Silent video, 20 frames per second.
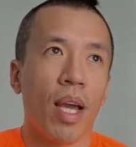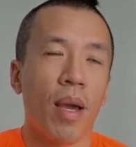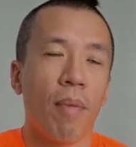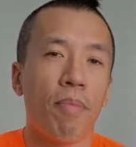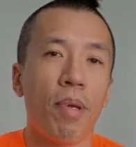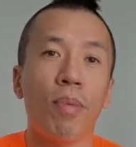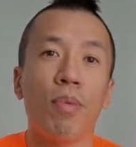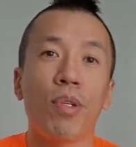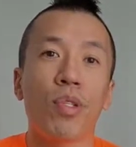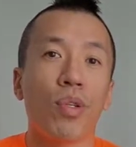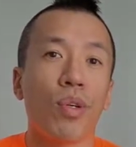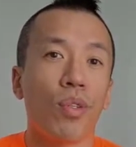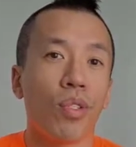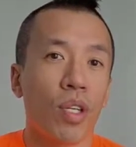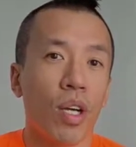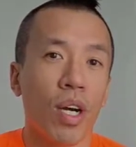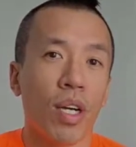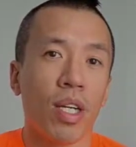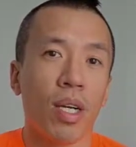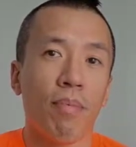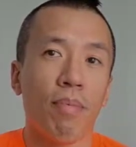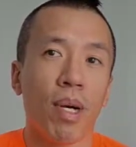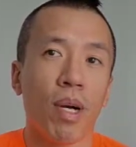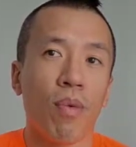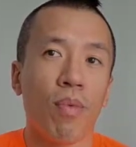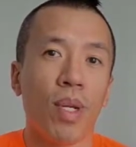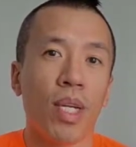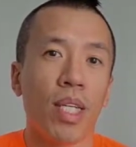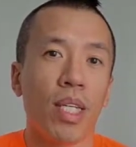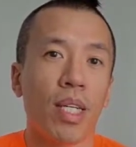people don't talk
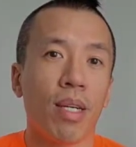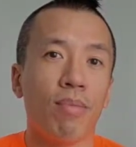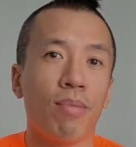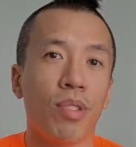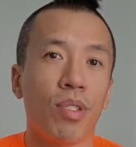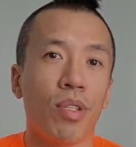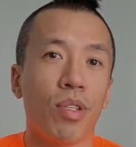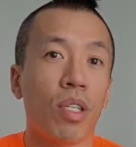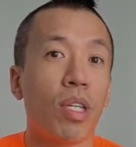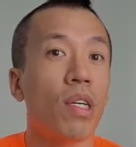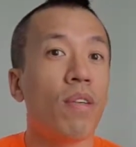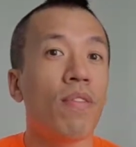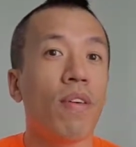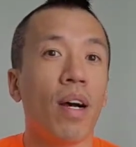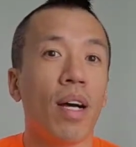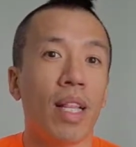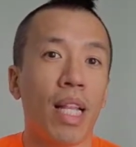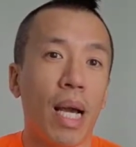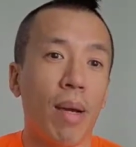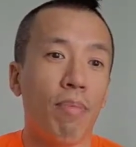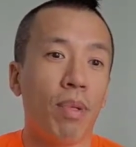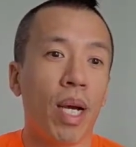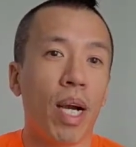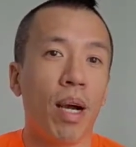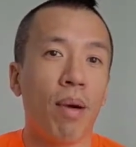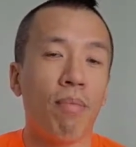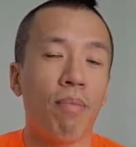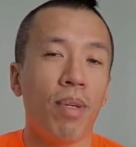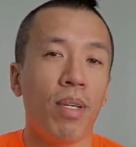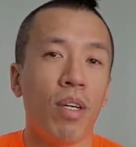about when it comes to looking for a
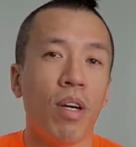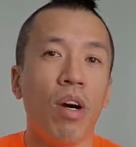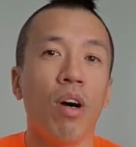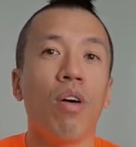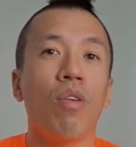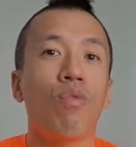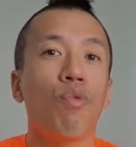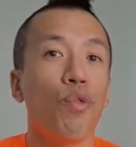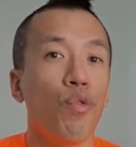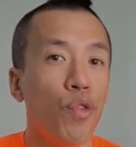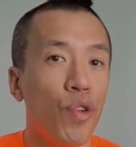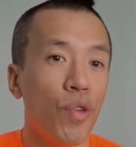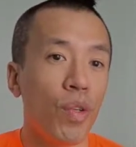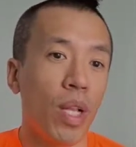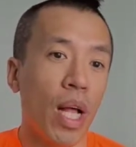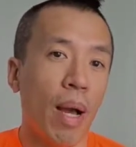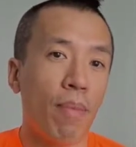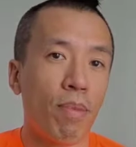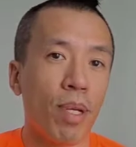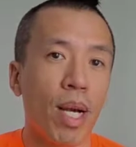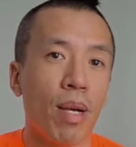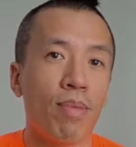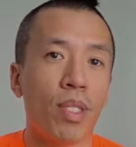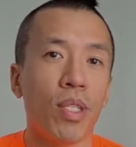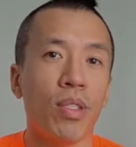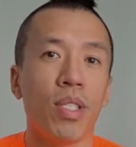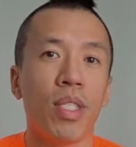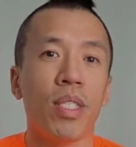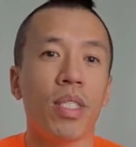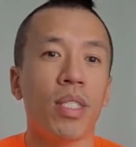laptop or review laptops
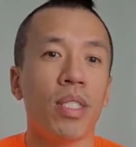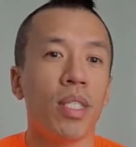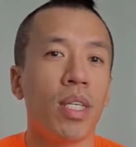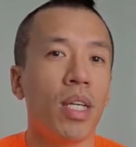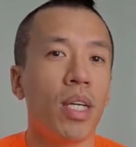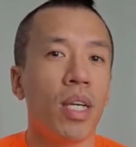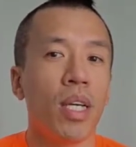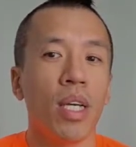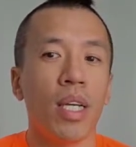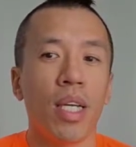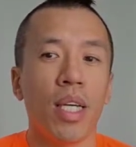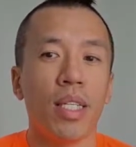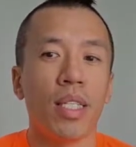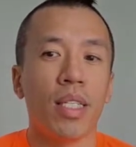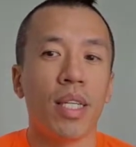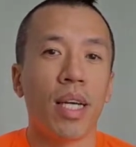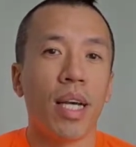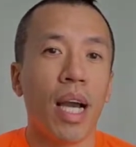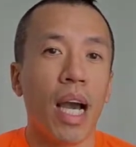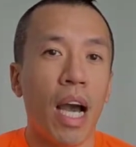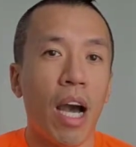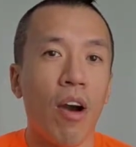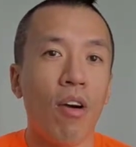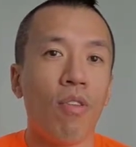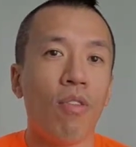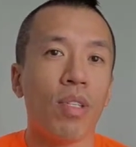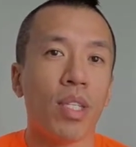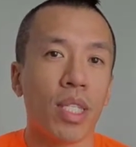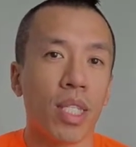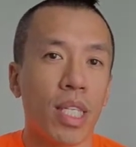is
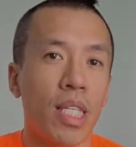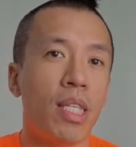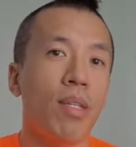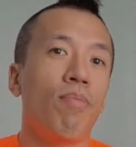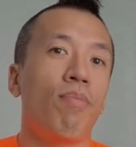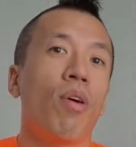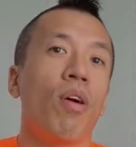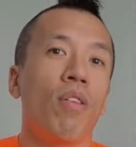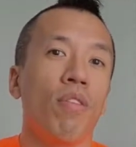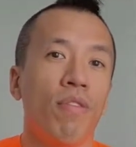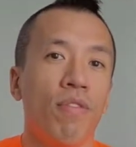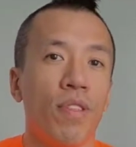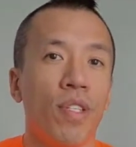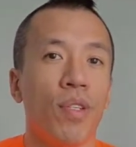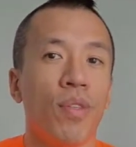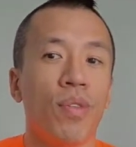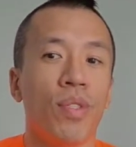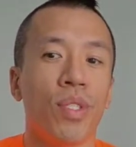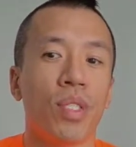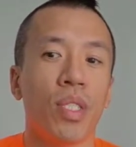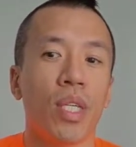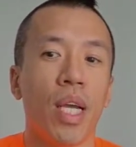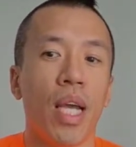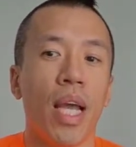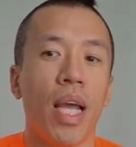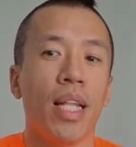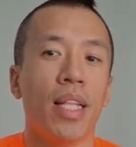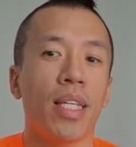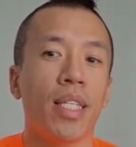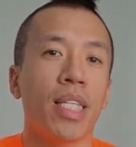how the keyboard feels,
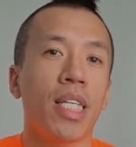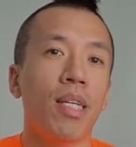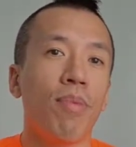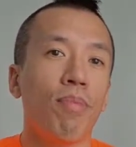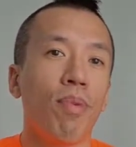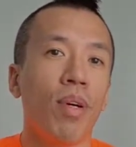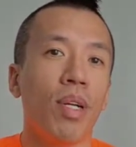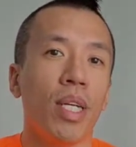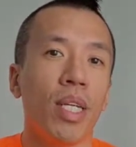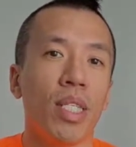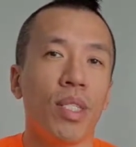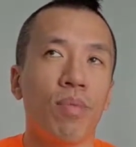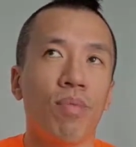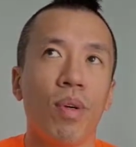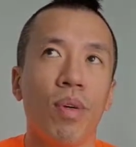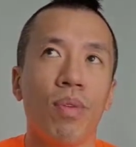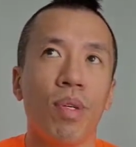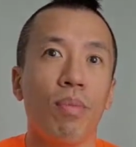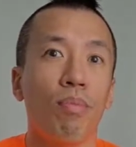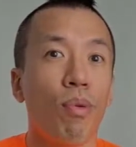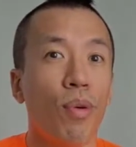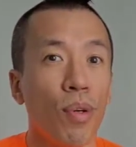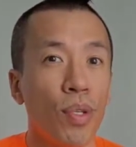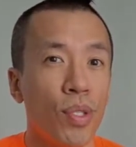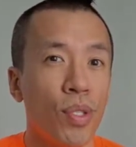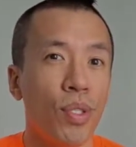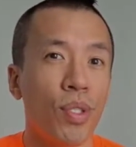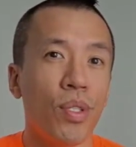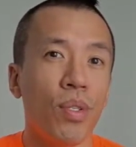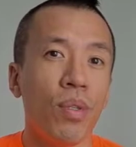and the keyboard is very
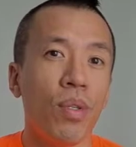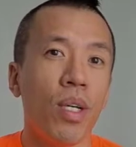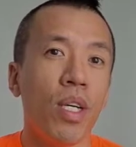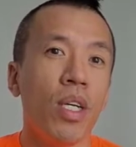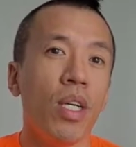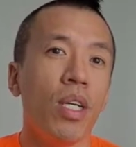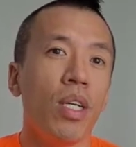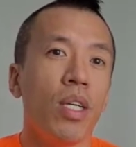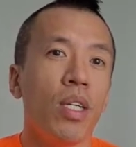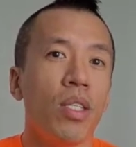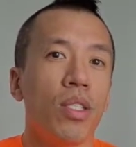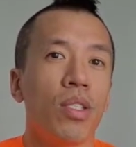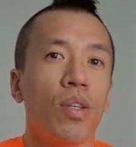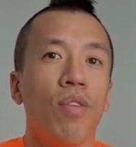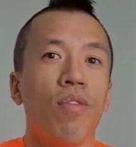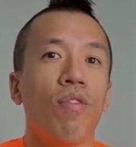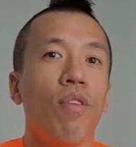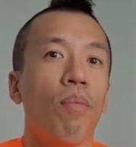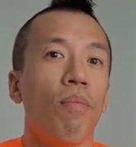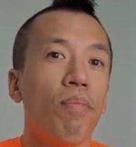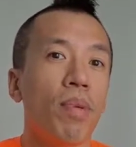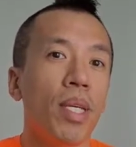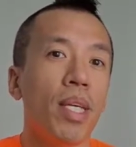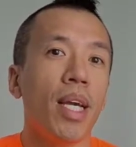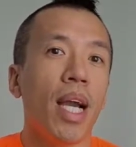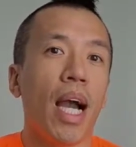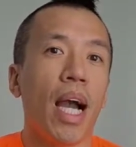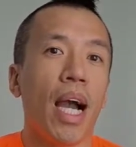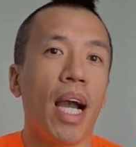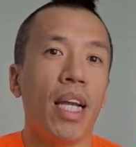personal. So for
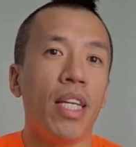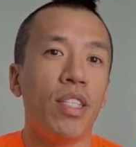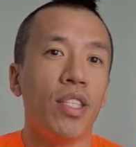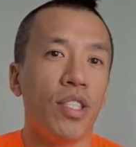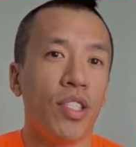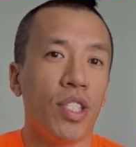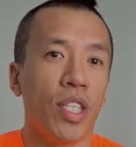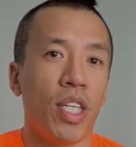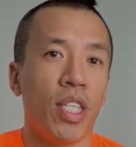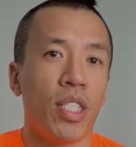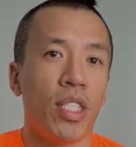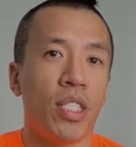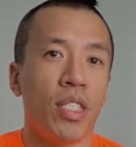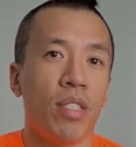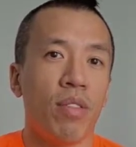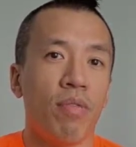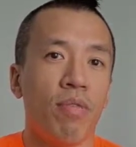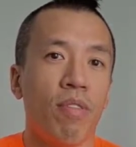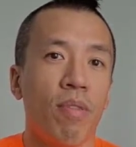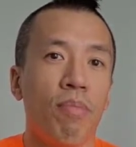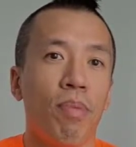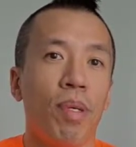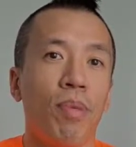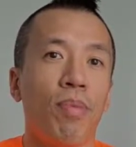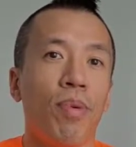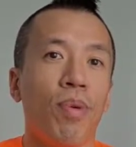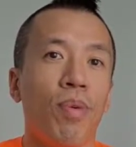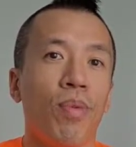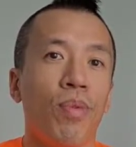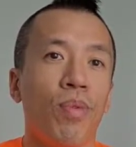me, I suggest for
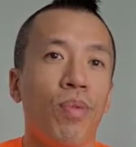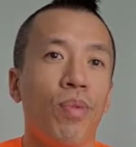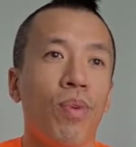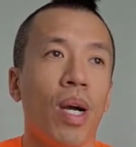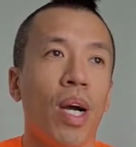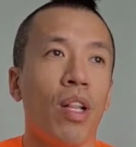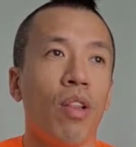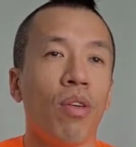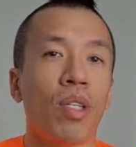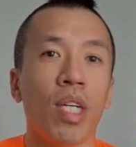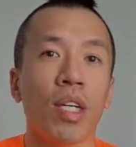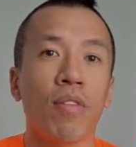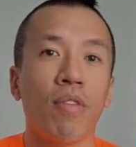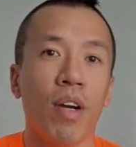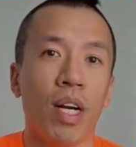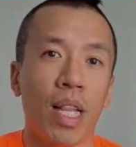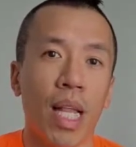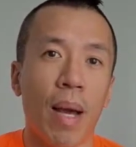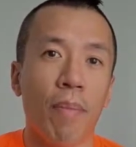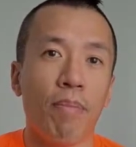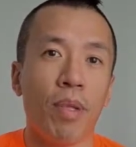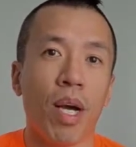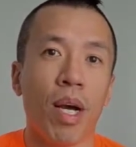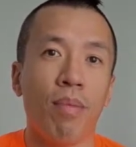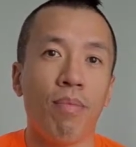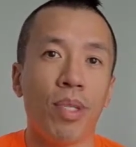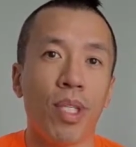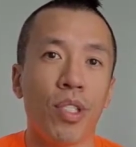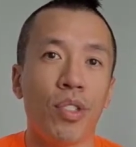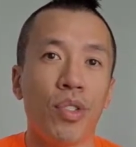people who are looking for a laptop
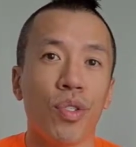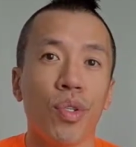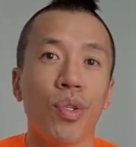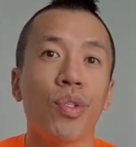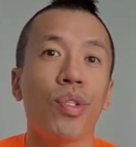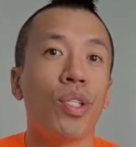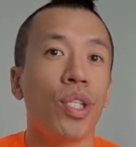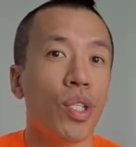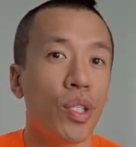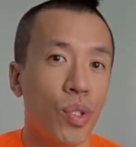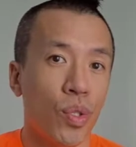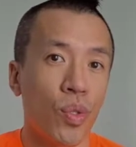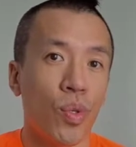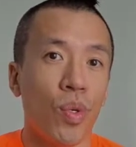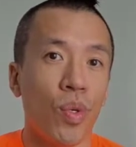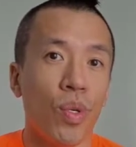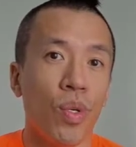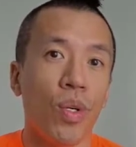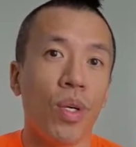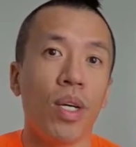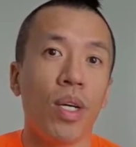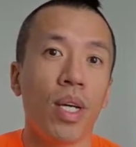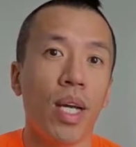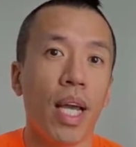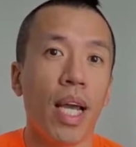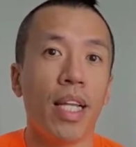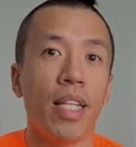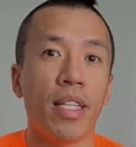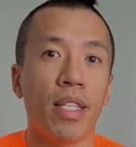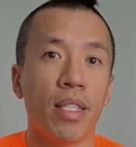is to go to the store
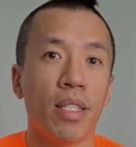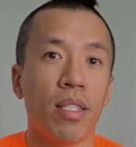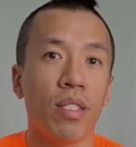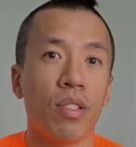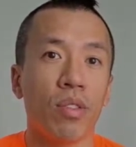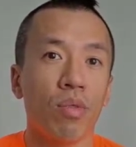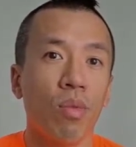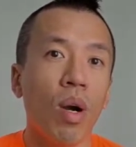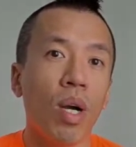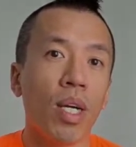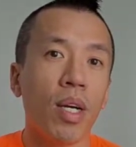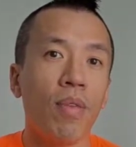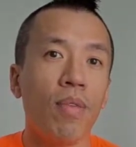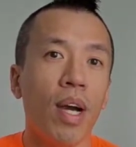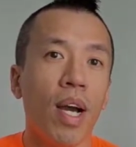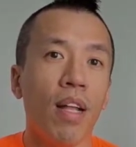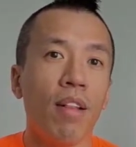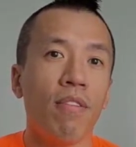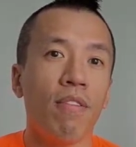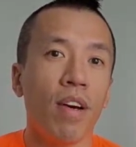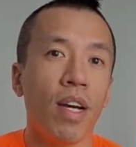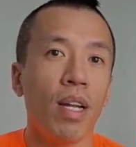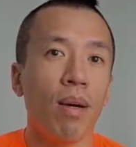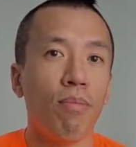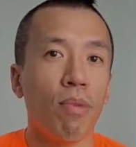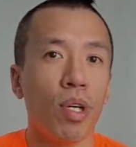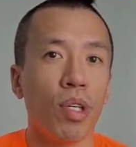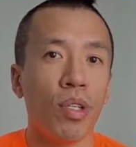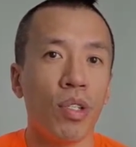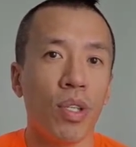and walk around, find a
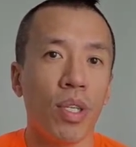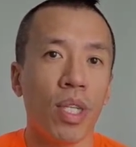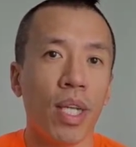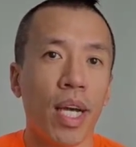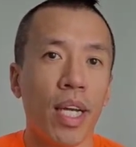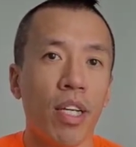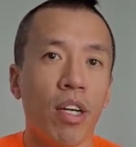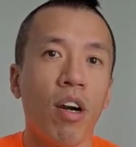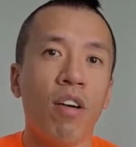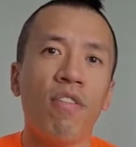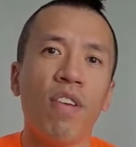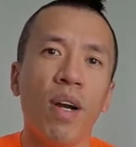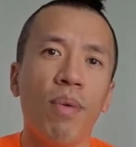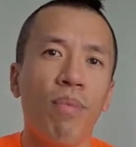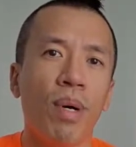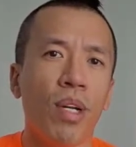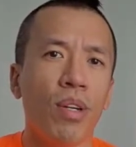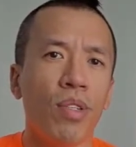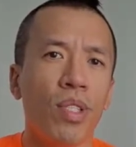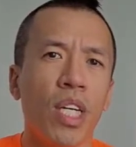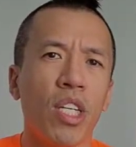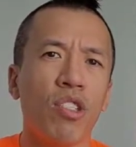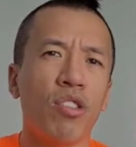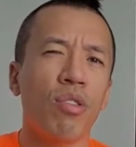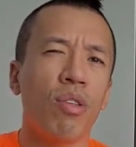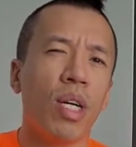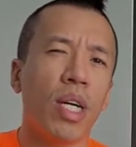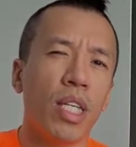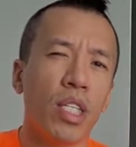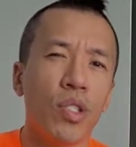model you like or find a model that
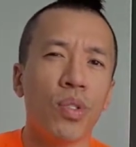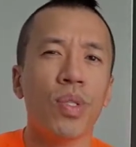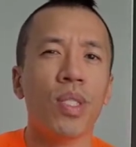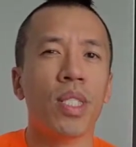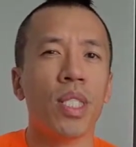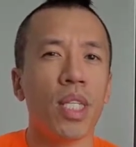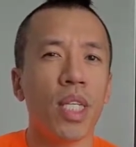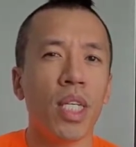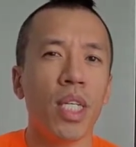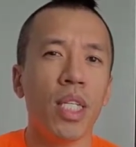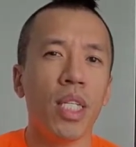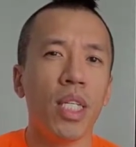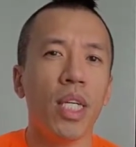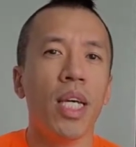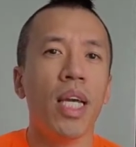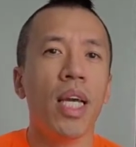you are interested in,